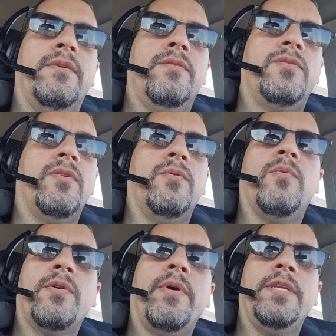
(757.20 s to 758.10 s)
So
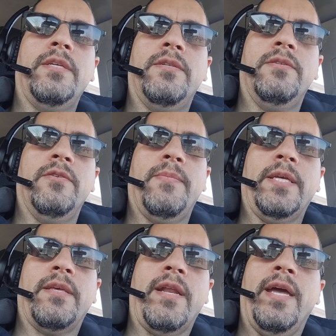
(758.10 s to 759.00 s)
what do I need to do to
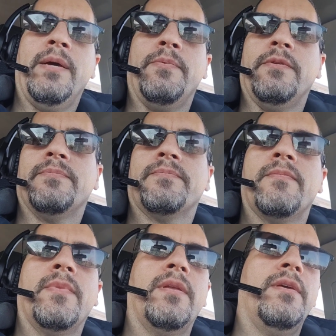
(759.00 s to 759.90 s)
make that happen?
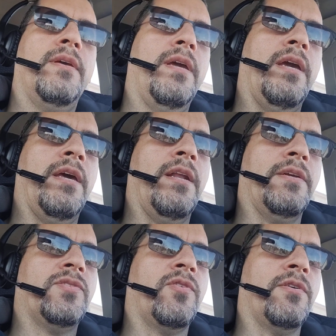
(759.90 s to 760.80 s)
And I
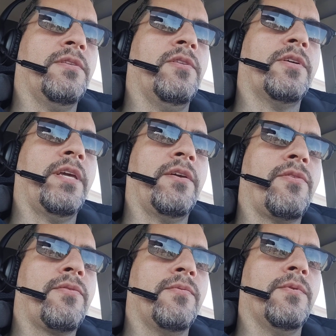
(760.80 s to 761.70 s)
started looking
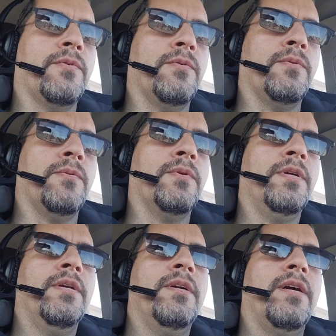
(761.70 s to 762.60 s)
through,
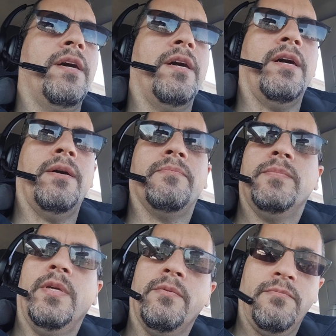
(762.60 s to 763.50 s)

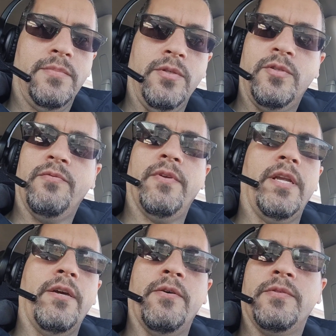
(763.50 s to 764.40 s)
YouTube
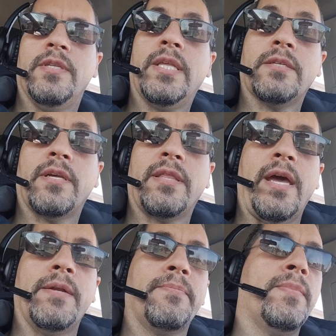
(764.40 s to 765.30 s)
videos and things like
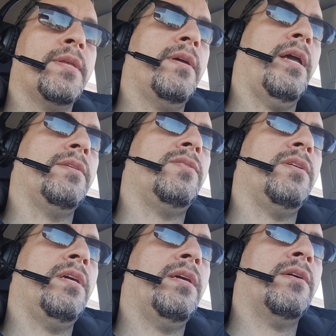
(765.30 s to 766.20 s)
that, and
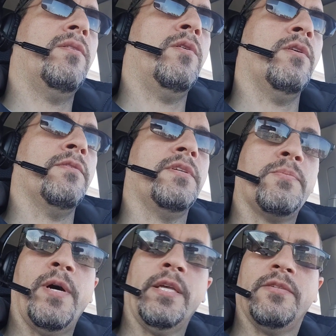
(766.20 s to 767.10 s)
seeing all these
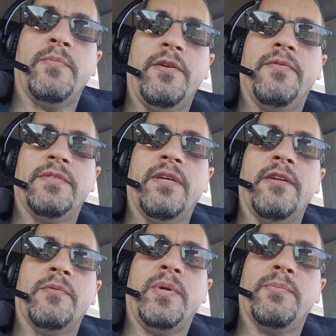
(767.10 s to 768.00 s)
positive benefits that
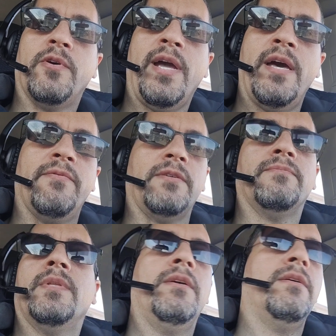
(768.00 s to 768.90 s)
other people are having.
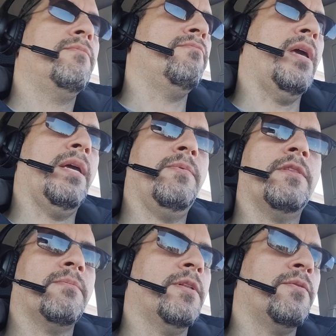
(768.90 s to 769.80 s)
Maybe
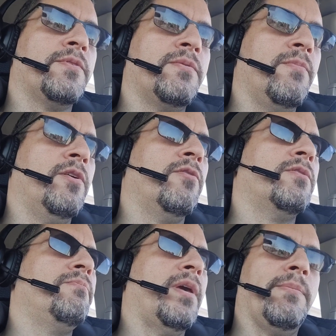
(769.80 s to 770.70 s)
they're blowing
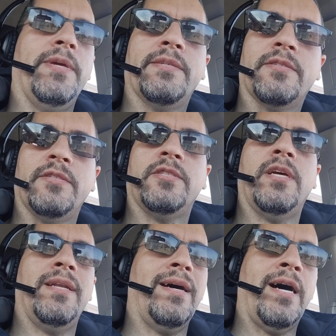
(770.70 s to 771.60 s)
smoke. Maybe it's
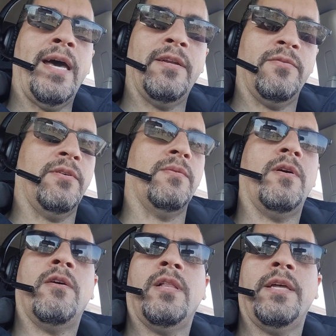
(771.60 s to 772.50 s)
legit. I don't know.
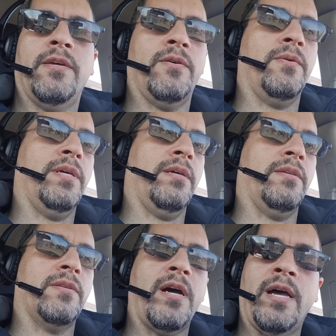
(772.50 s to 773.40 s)
All I know
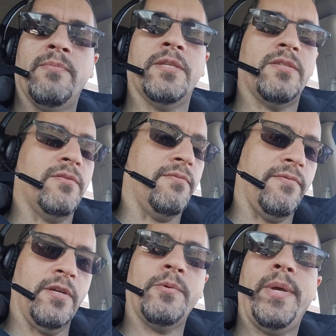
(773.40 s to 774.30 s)
is I'm in
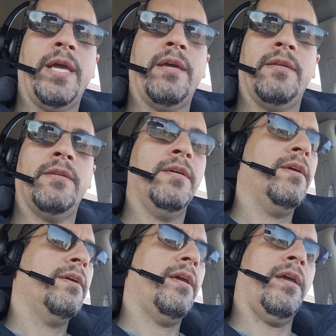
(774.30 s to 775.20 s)
severe pain,
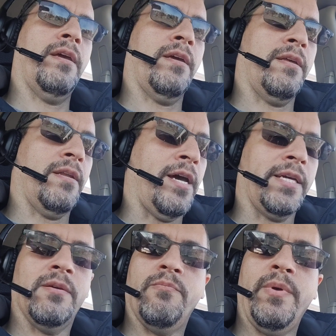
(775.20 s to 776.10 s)
and I
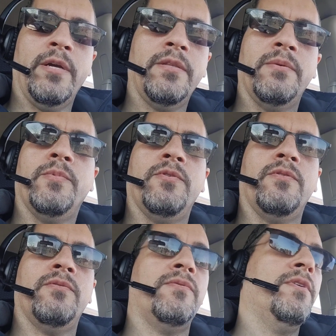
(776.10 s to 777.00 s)
can barely
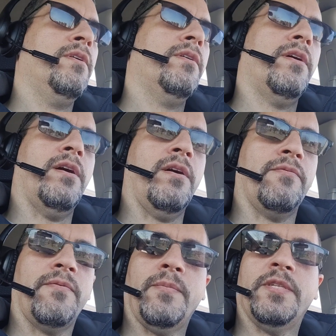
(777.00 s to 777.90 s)
move
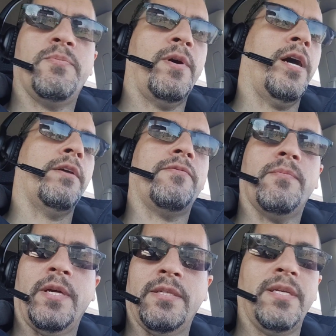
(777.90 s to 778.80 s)
from my spine, from
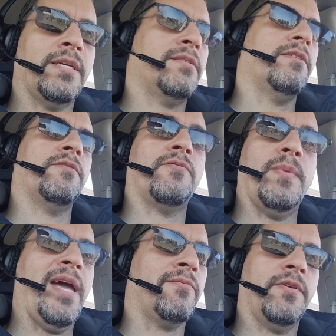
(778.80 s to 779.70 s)
my intestines, from
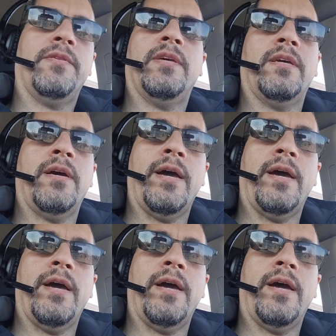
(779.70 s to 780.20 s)
everything.